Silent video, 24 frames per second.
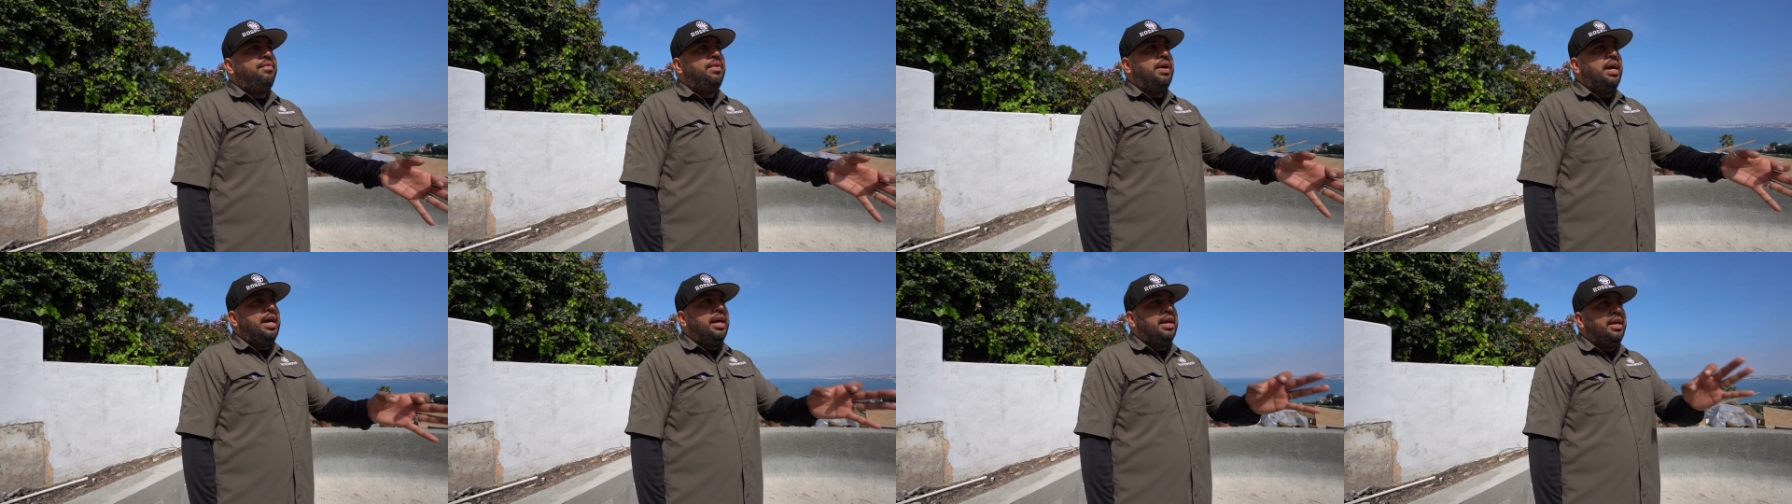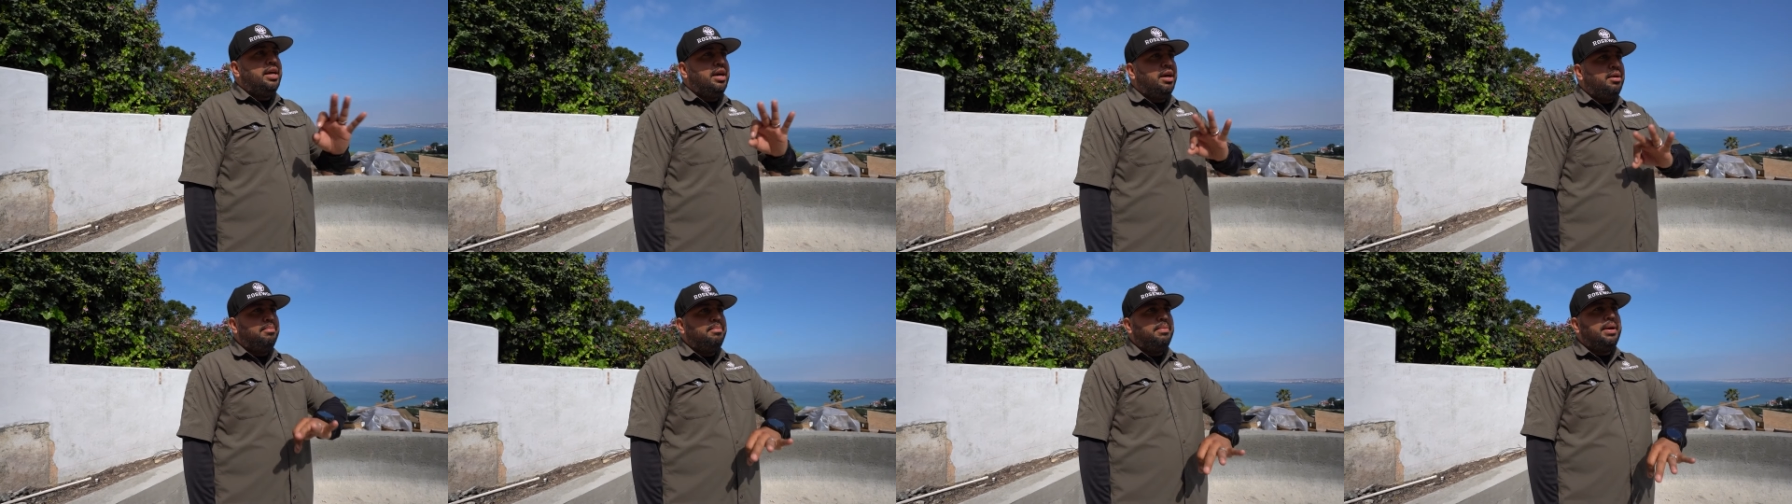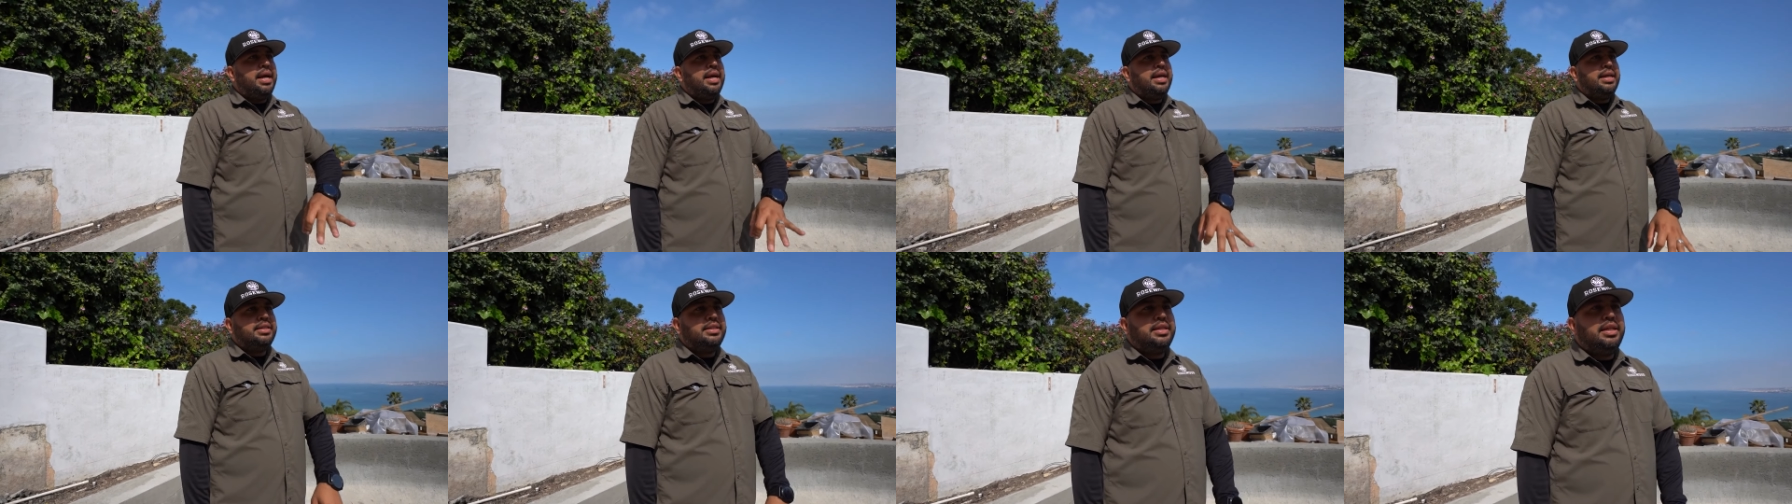I come
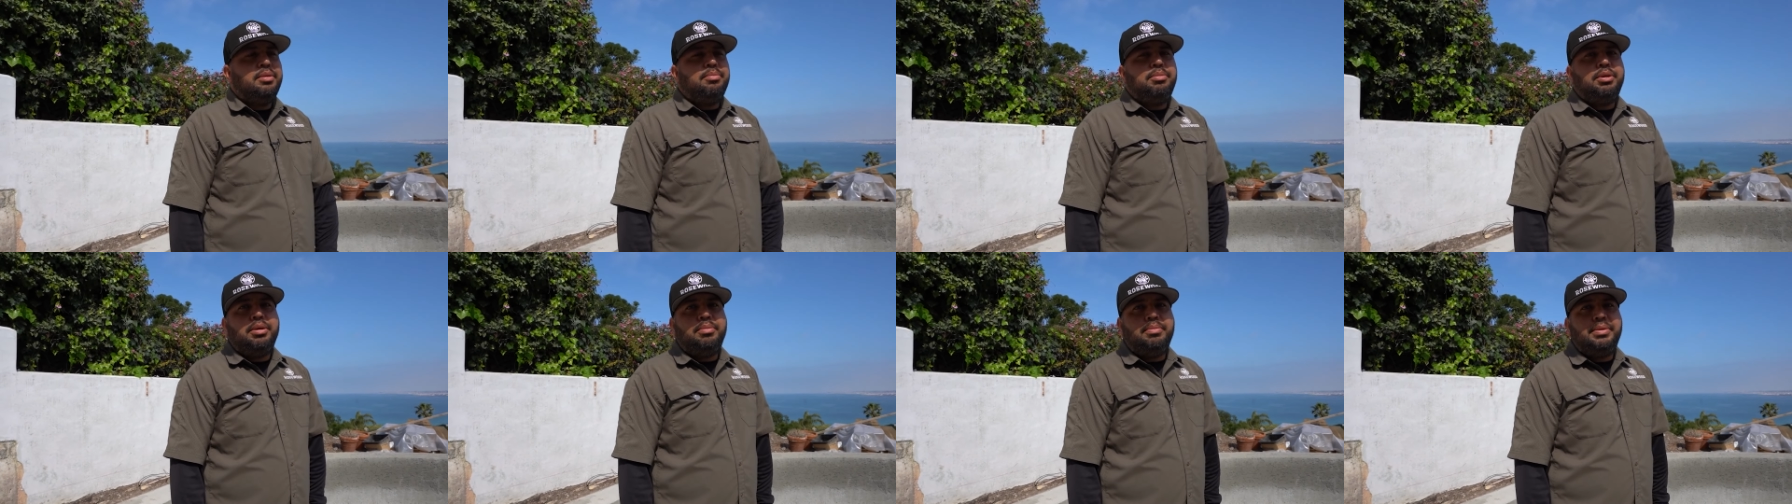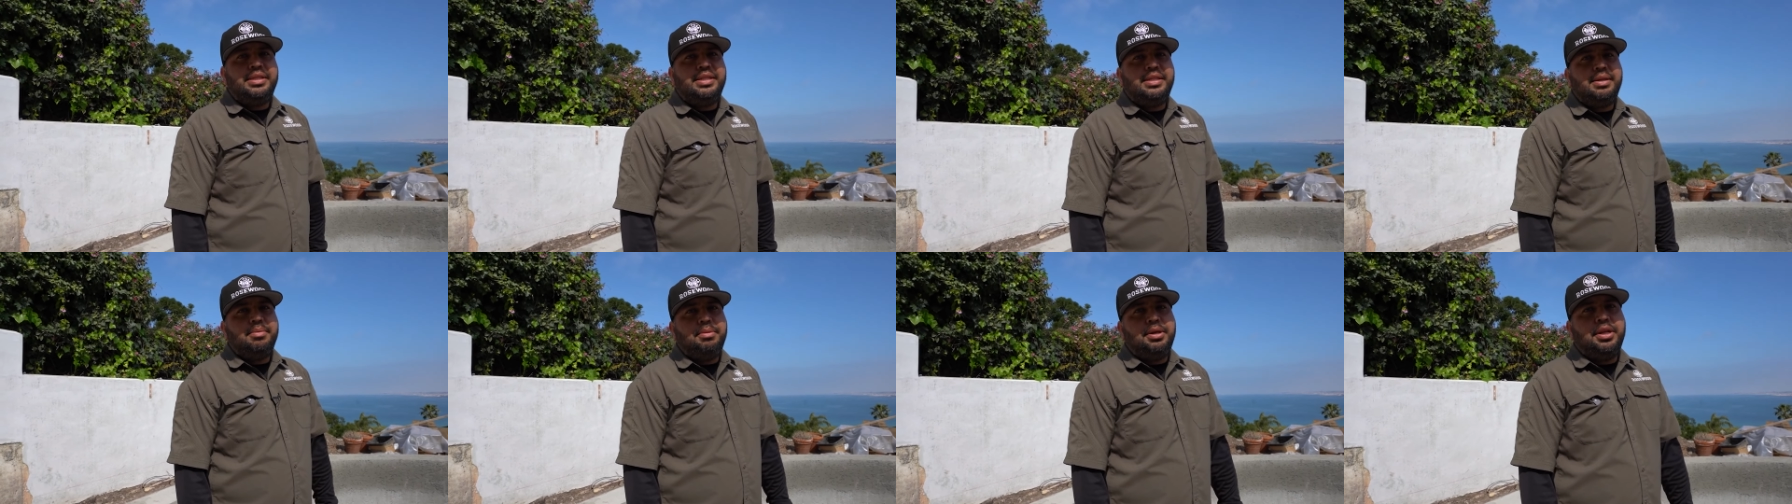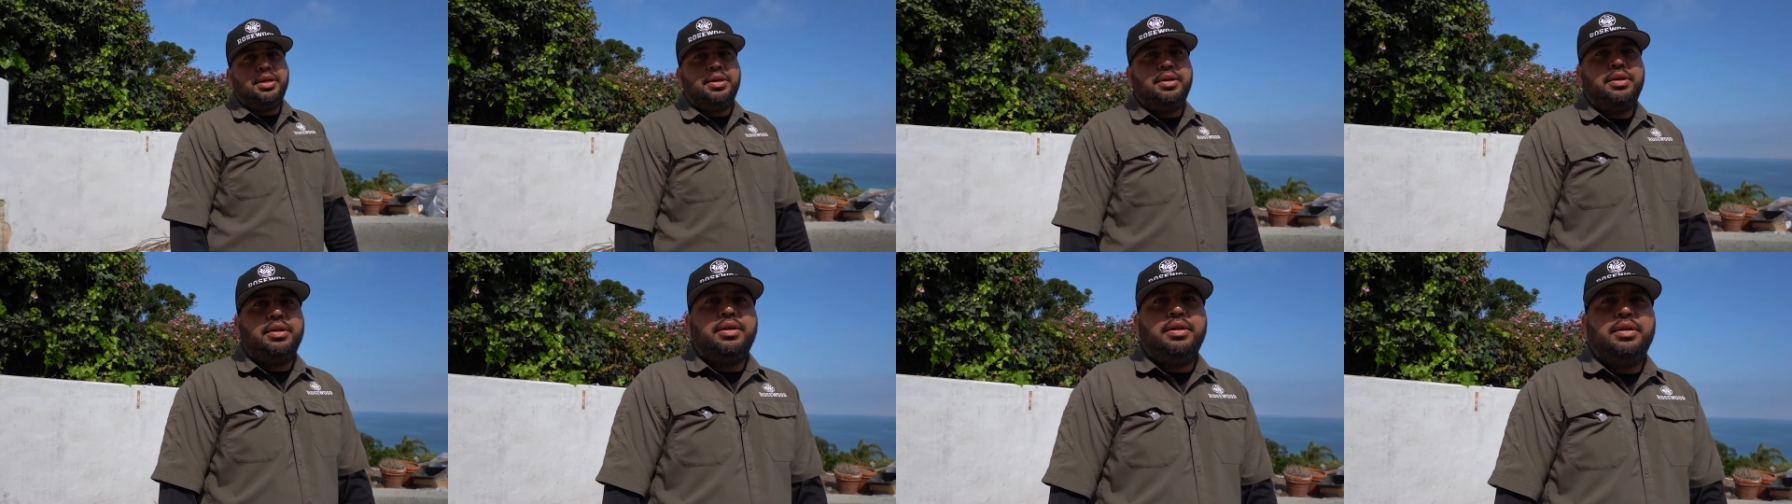back, it's gonna be a
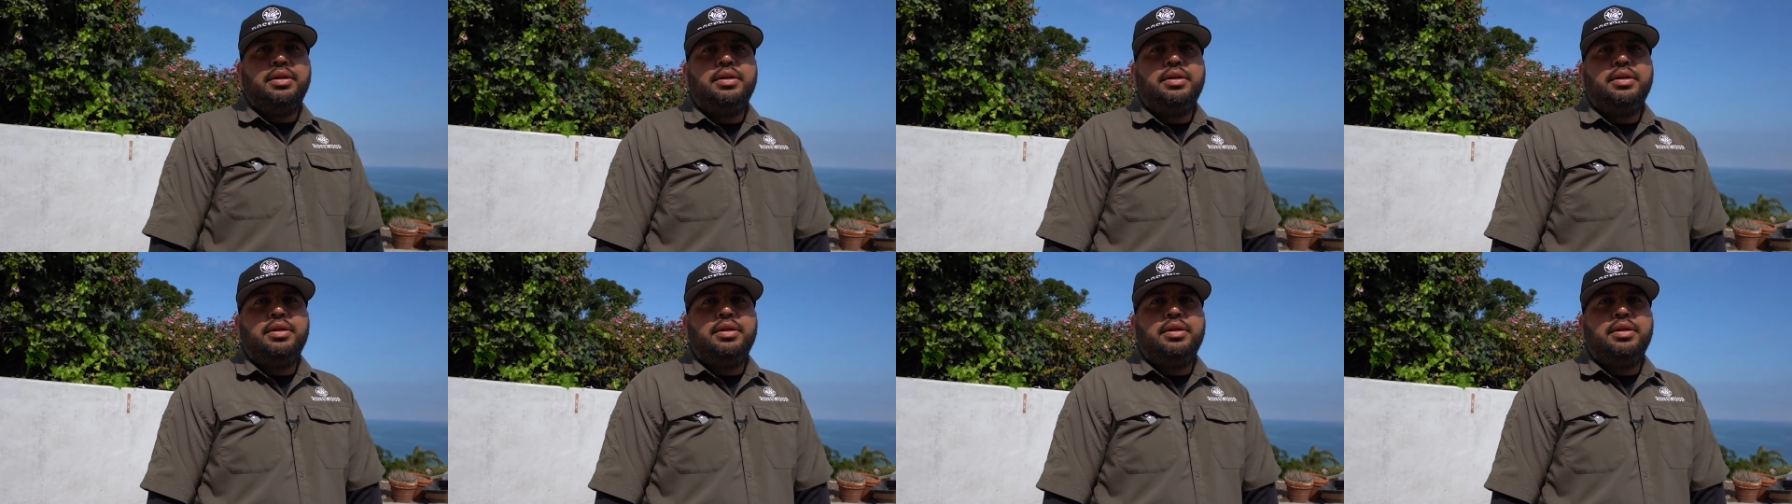misdemeanor.